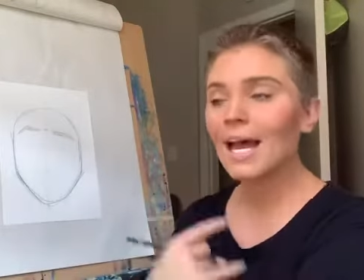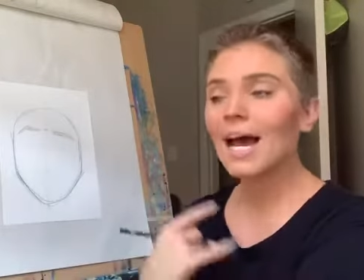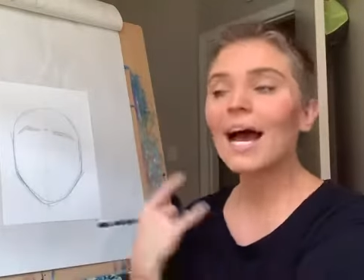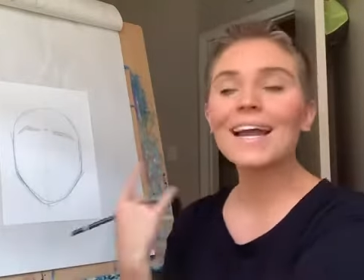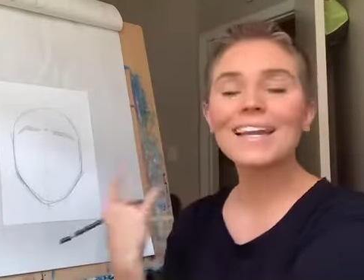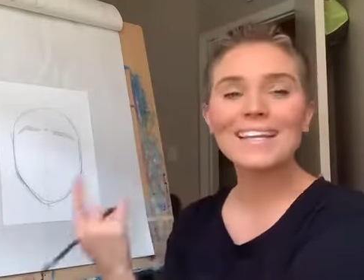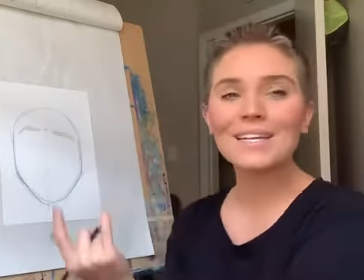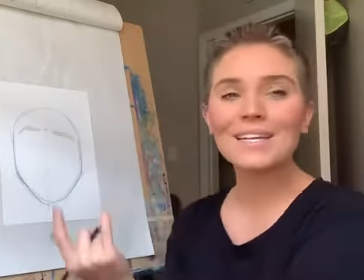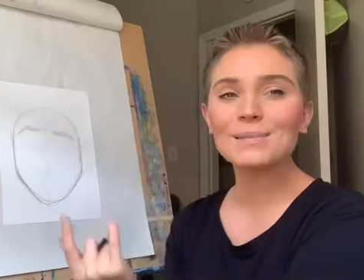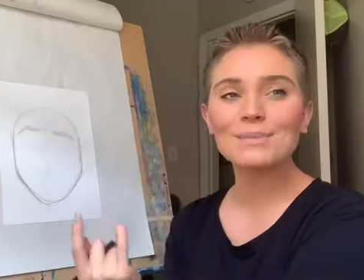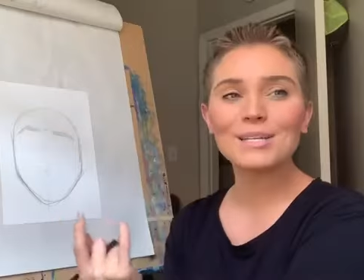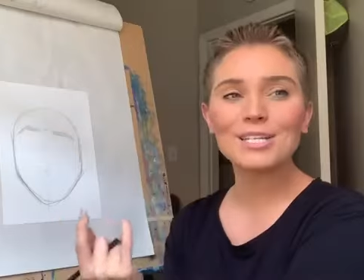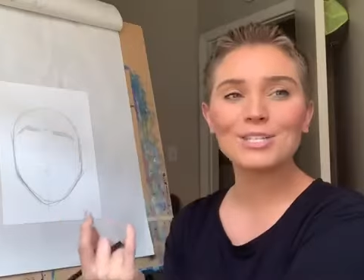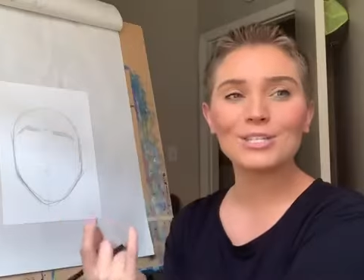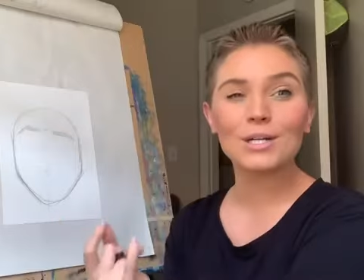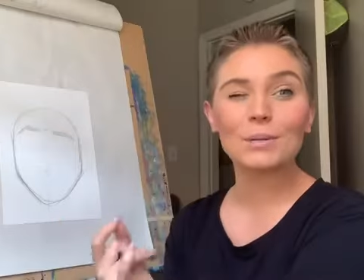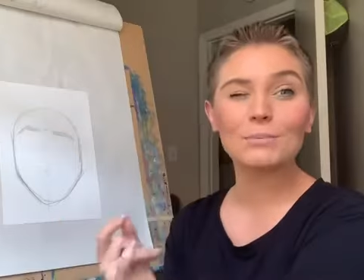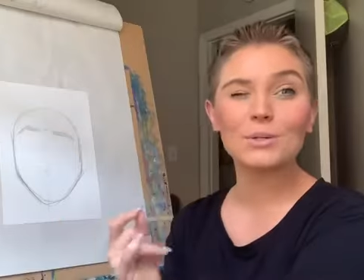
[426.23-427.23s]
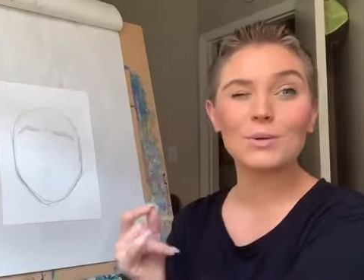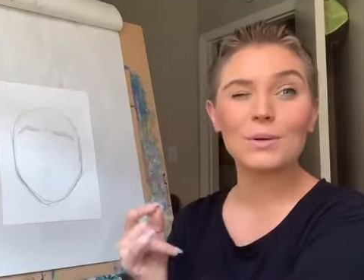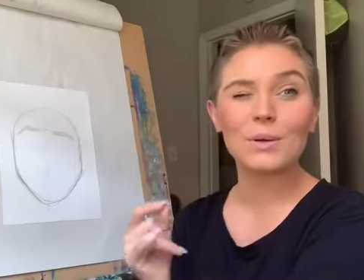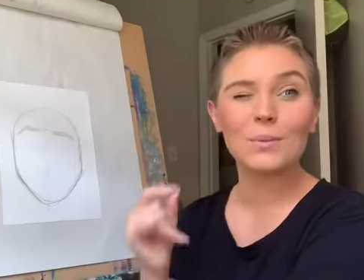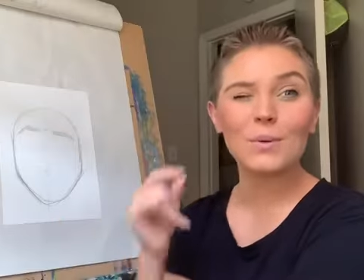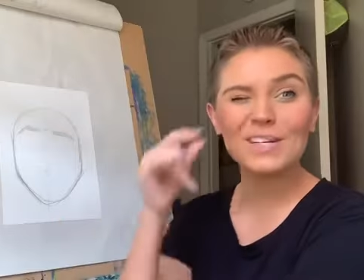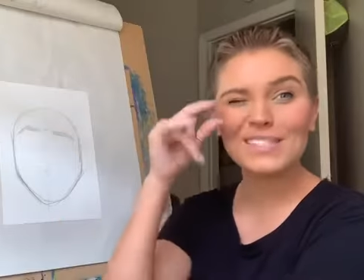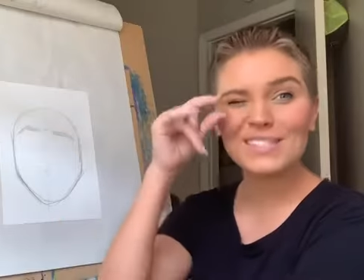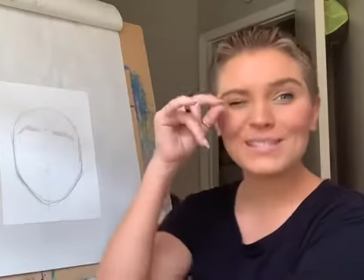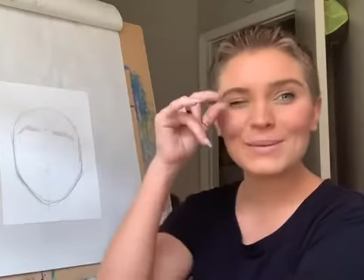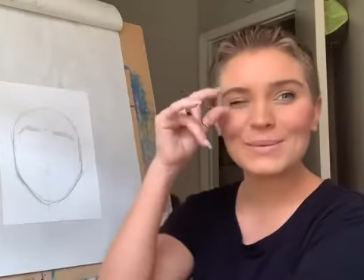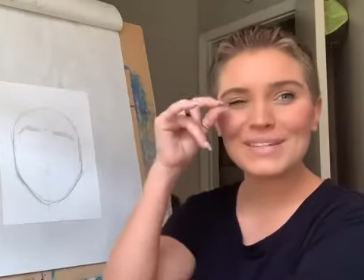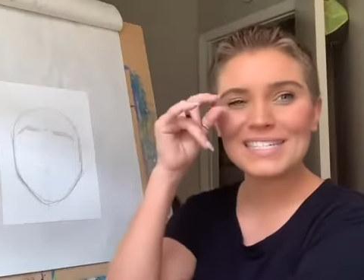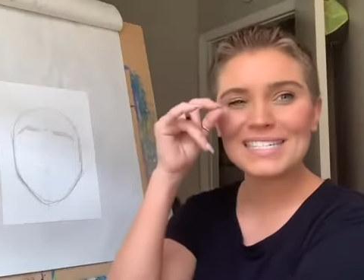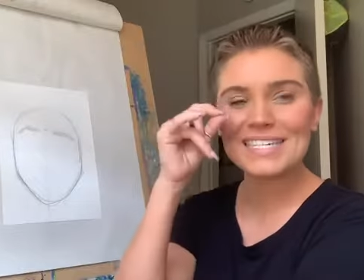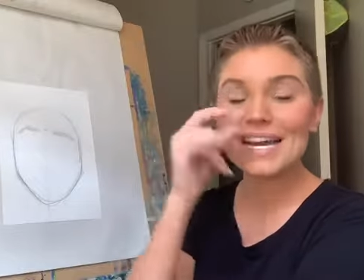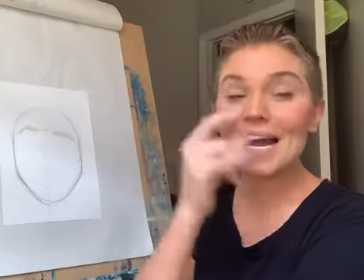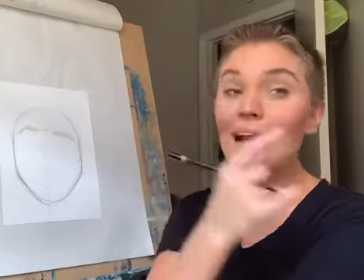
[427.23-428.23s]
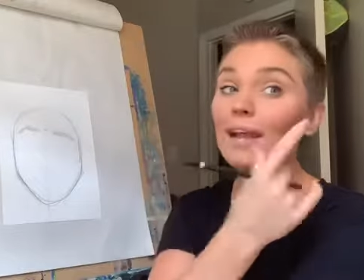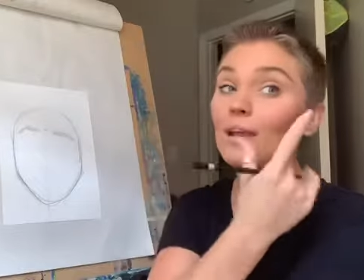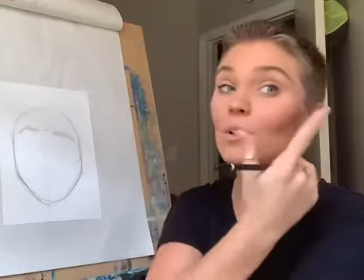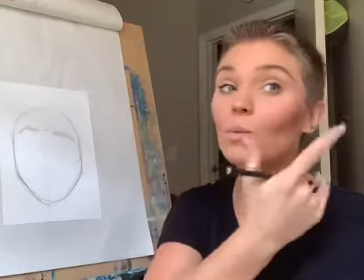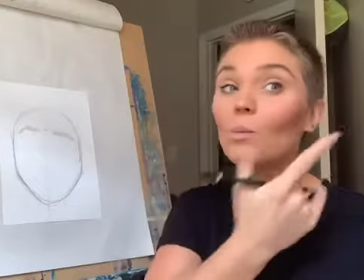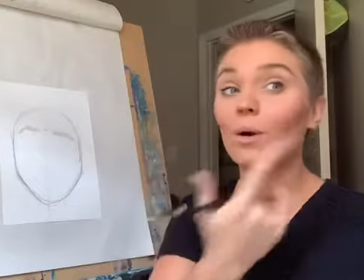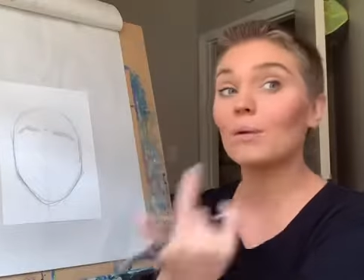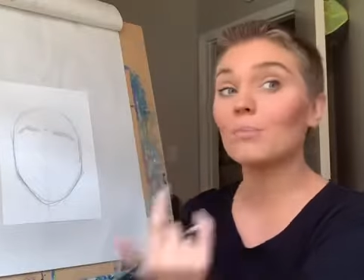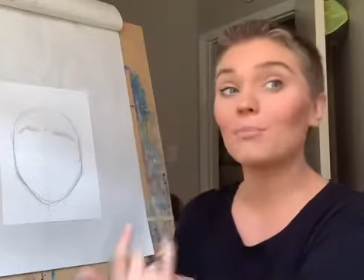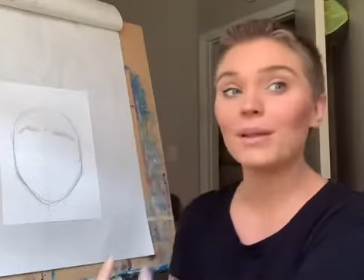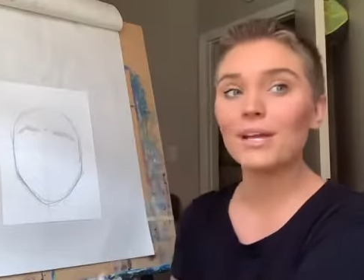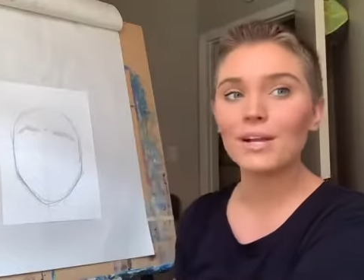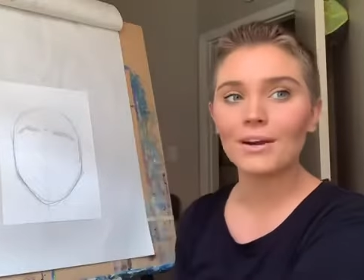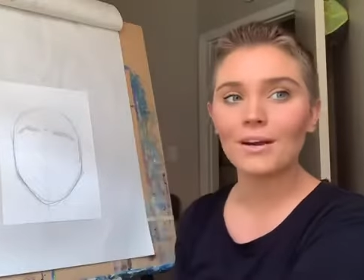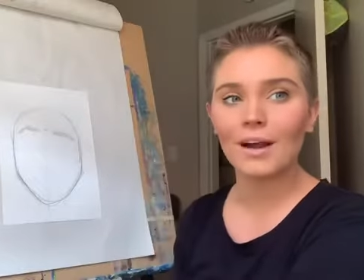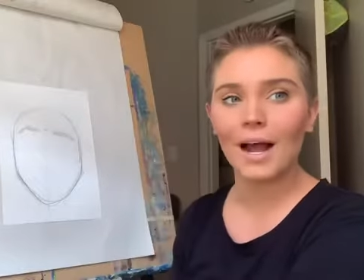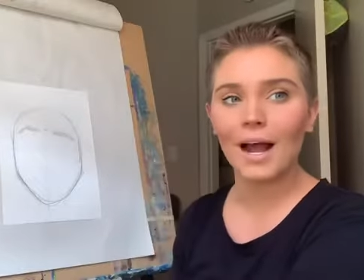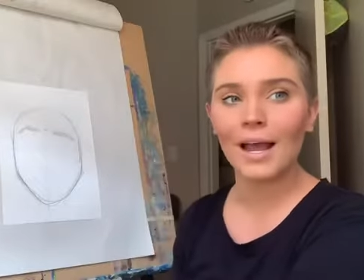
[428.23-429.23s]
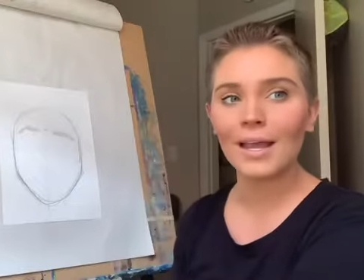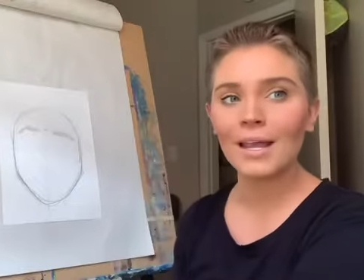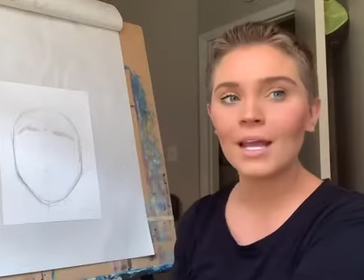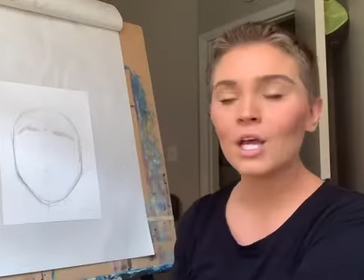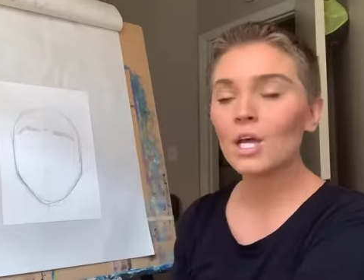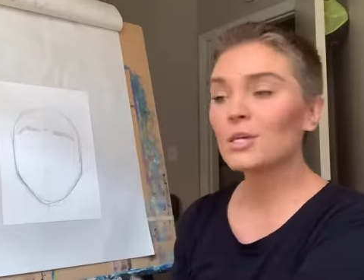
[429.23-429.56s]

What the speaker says: I need to make sure I'm doing one squinty eye and one bigger eye